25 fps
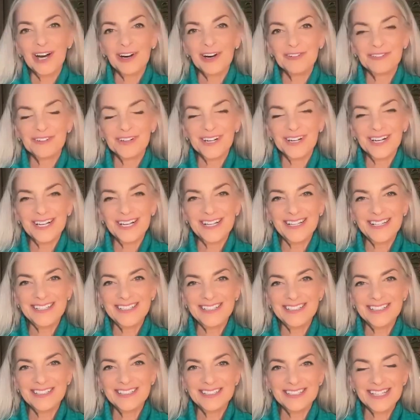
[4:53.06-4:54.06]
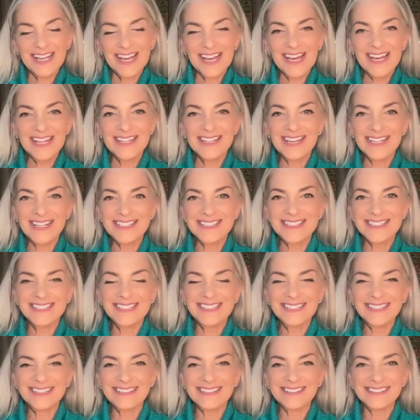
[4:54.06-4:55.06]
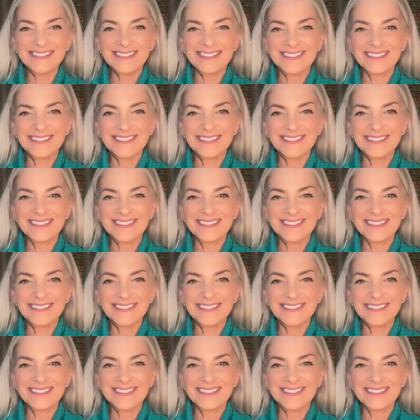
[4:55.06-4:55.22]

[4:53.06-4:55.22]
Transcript: how fun! Yeah, that's that's neat. really